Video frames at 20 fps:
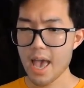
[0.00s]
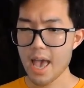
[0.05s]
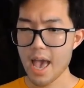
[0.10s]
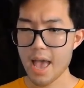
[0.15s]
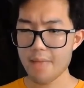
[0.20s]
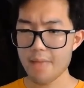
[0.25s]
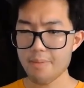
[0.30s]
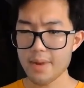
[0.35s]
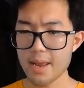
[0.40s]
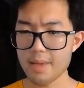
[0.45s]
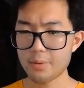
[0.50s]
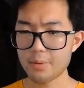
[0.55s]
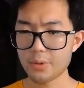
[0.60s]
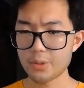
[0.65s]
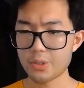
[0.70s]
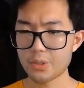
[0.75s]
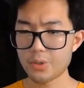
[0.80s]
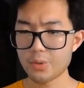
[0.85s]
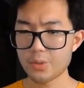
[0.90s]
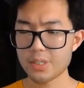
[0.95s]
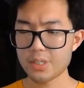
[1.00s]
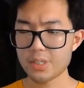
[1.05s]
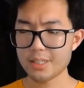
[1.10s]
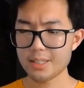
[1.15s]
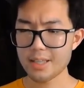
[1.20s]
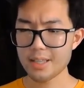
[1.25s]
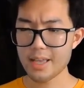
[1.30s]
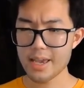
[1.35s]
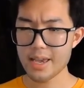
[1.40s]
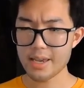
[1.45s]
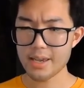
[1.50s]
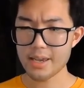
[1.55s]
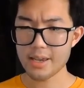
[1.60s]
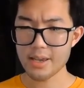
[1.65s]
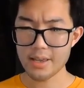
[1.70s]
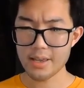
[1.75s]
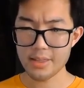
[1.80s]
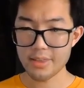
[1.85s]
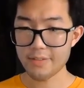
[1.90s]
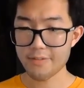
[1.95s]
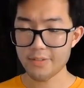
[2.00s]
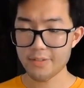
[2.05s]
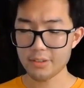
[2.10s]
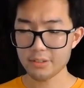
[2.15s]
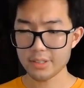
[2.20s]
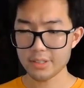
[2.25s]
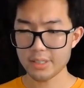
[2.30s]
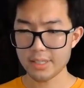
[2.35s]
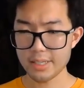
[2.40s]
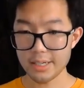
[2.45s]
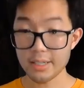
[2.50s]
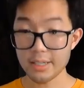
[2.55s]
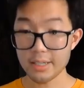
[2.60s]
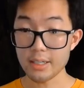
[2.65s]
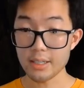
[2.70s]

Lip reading: had been able to slay the Philistine